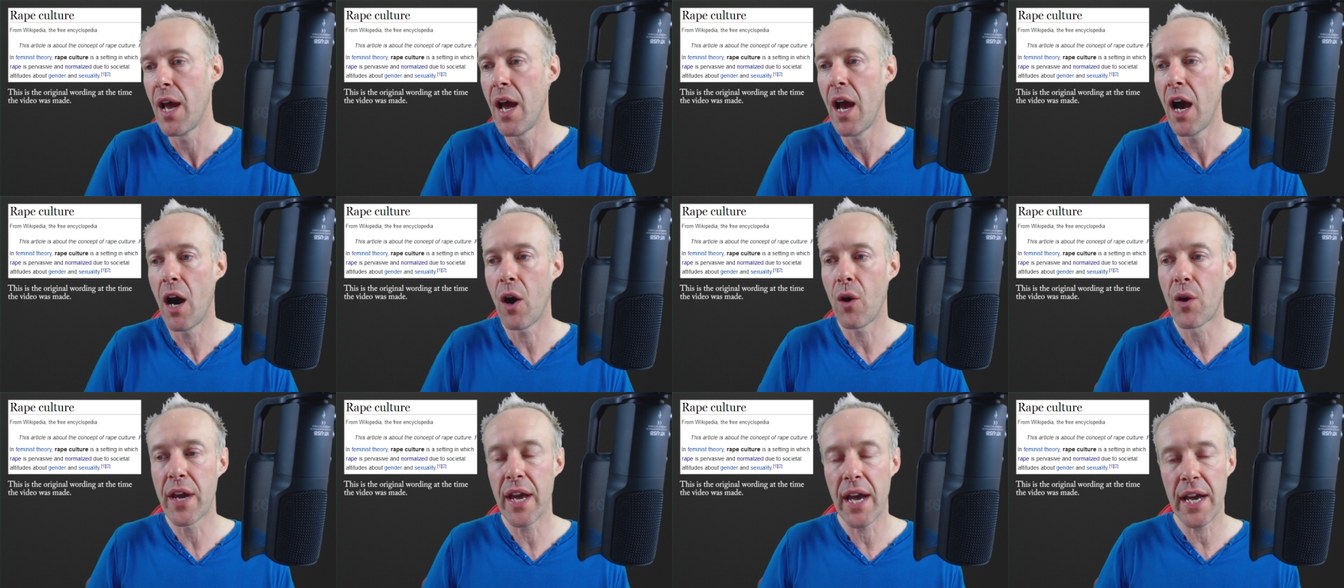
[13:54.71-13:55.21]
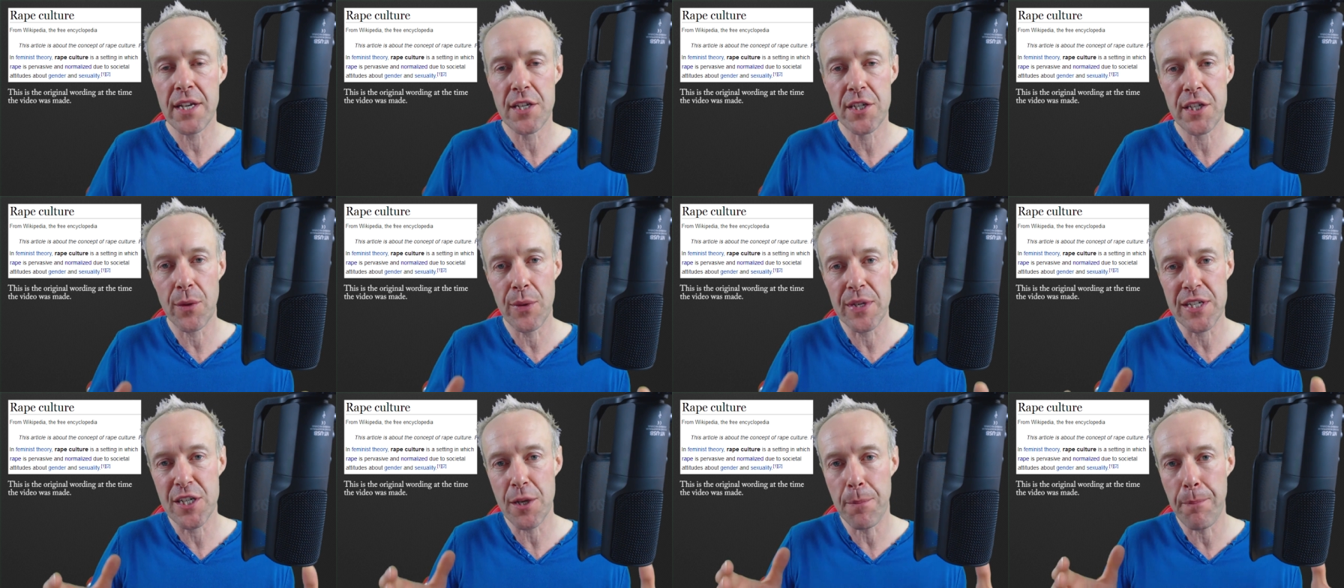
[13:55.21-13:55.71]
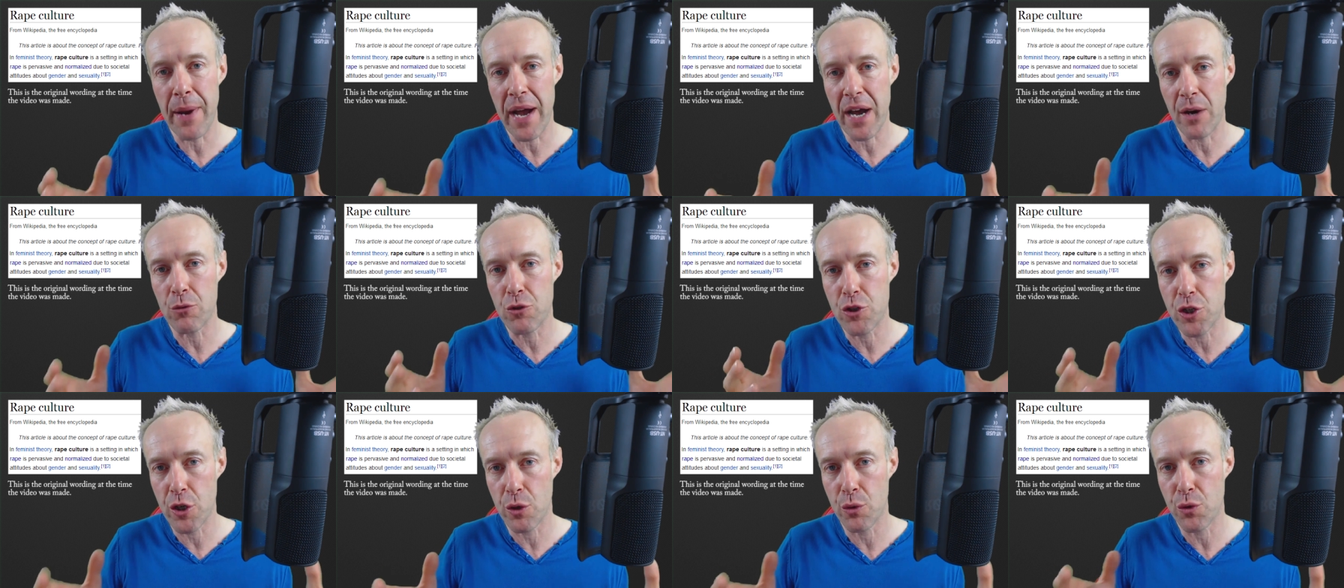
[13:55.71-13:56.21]
Okay, so it's
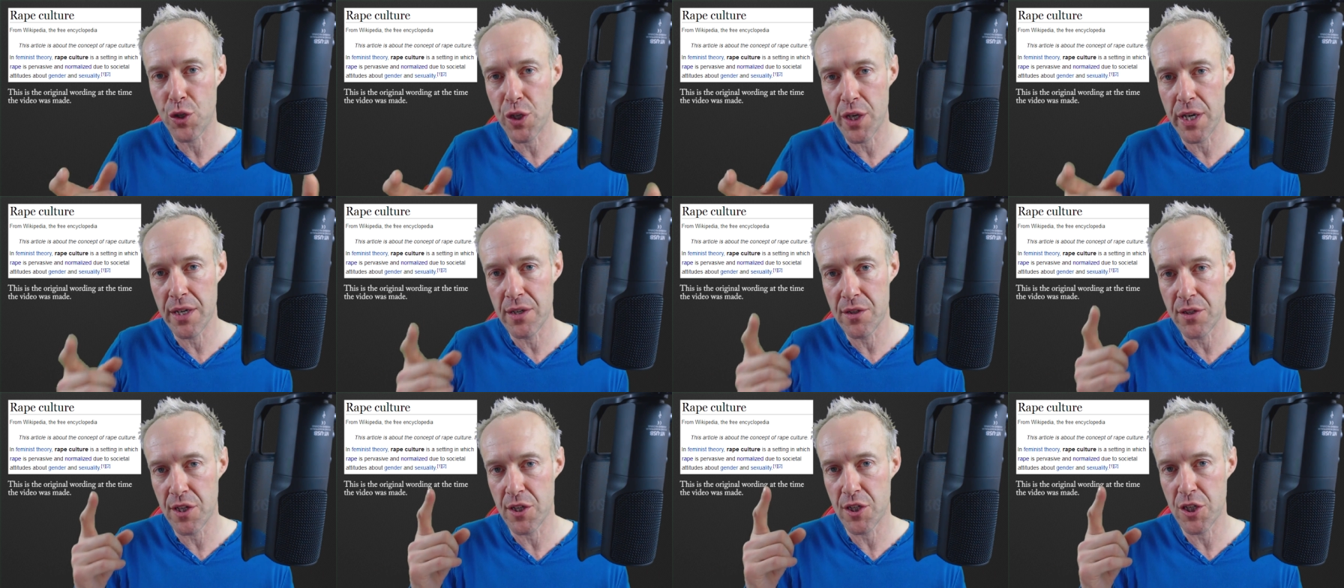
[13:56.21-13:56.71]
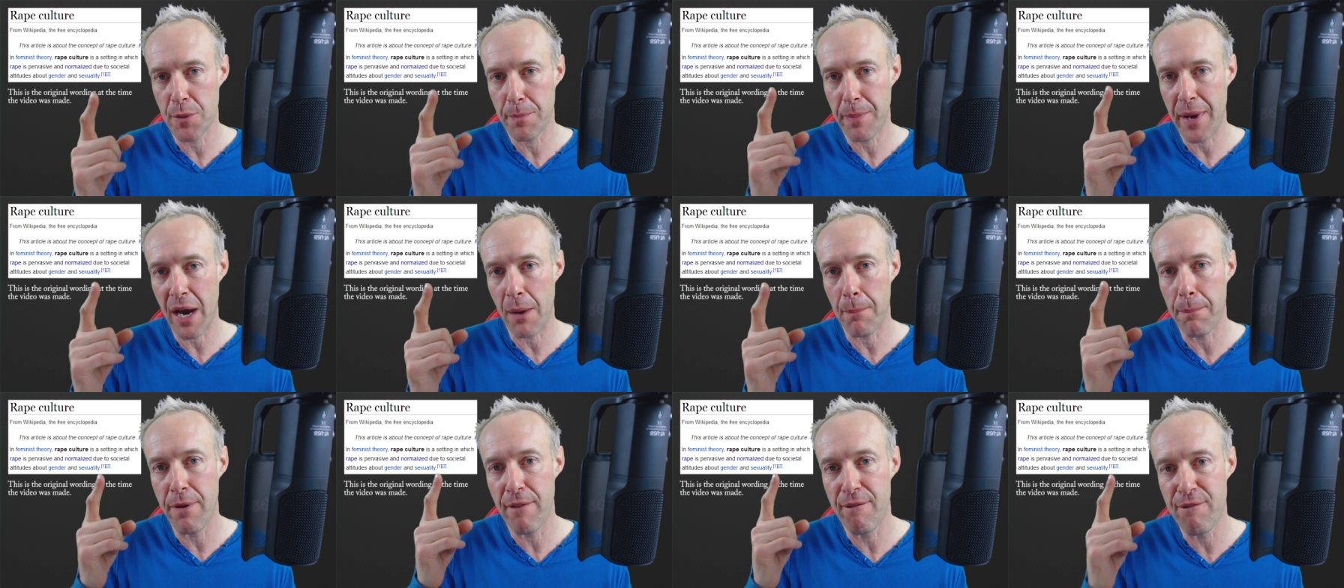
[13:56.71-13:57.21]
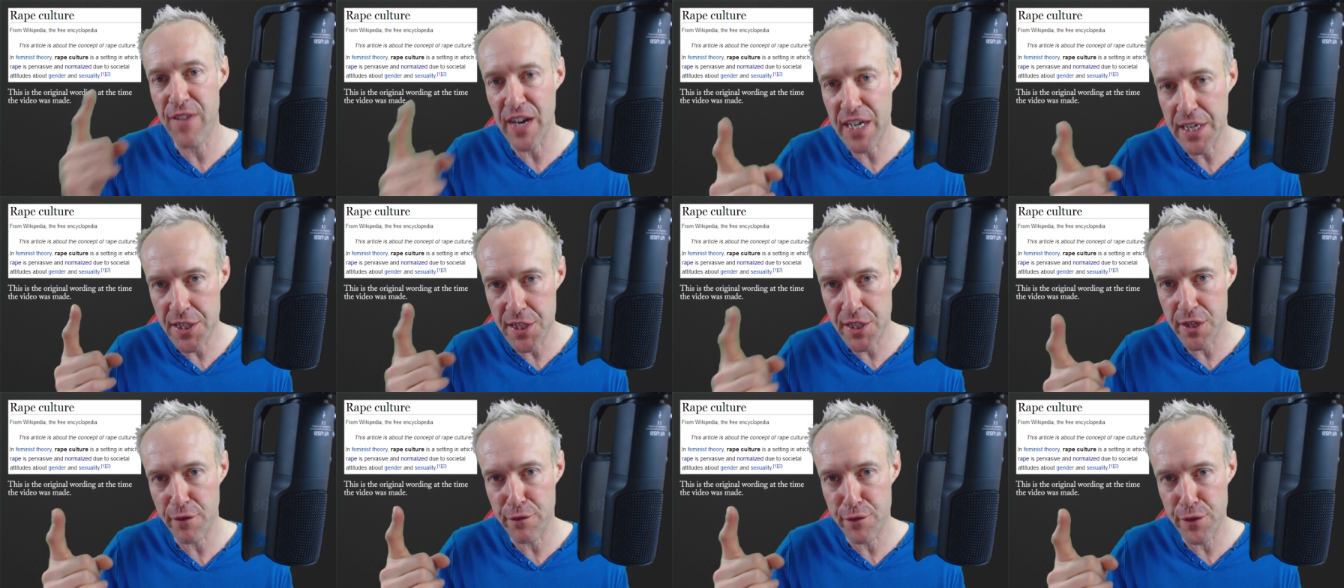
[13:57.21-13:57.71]
about two things it's about
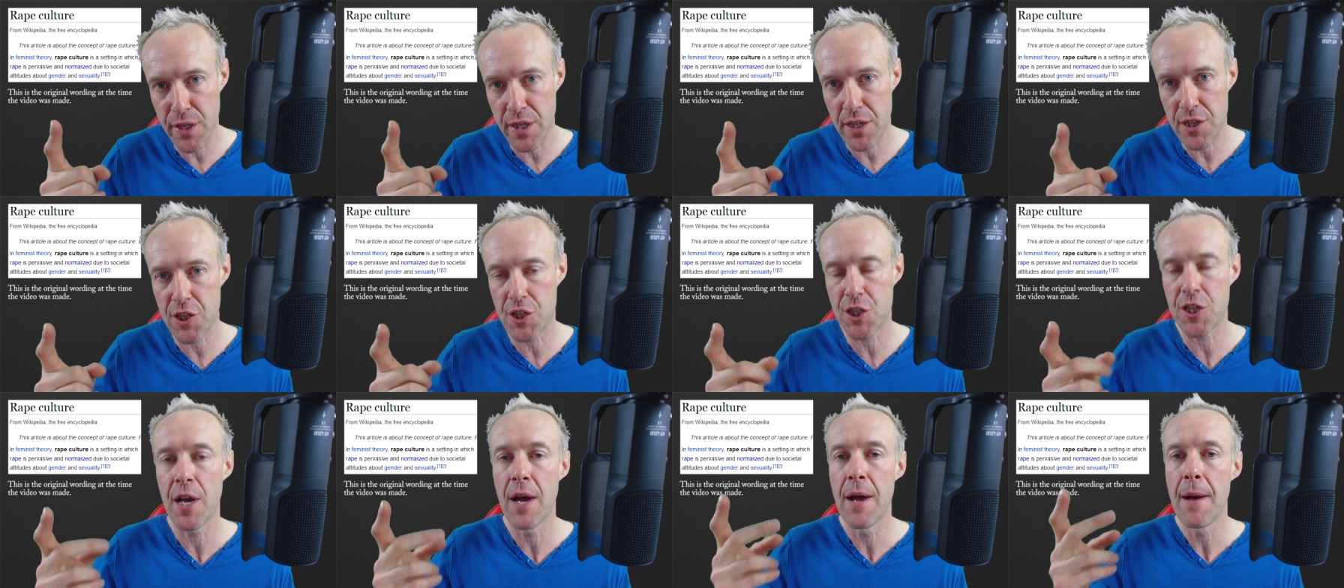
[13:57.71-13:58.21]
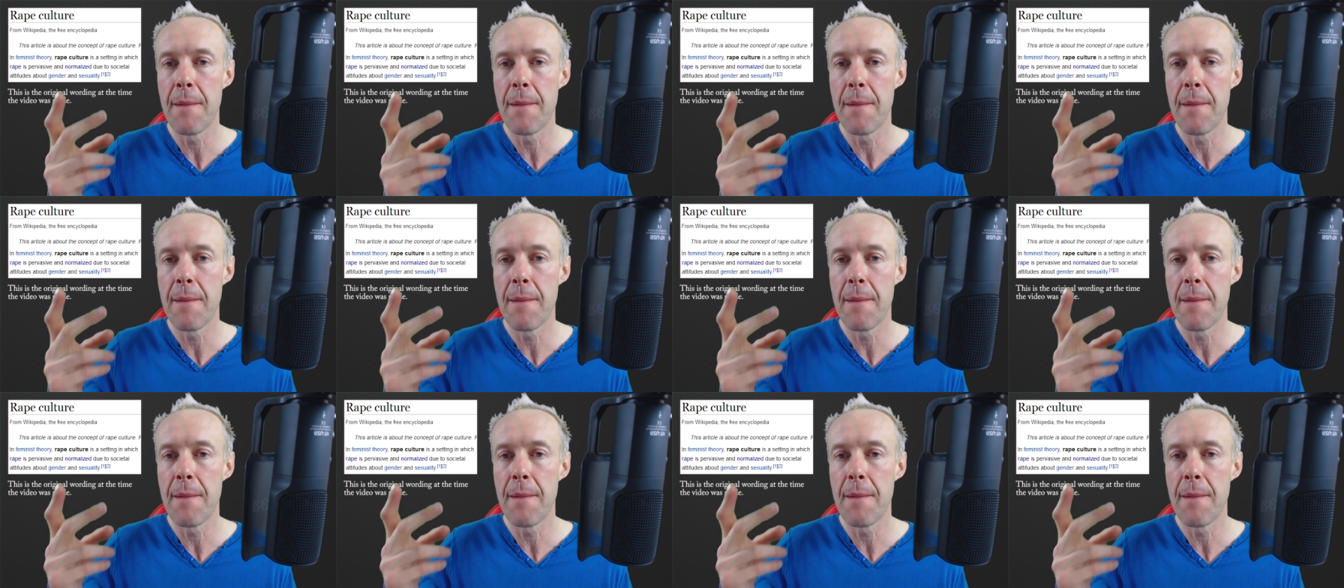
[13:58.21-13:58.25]
pervasiveness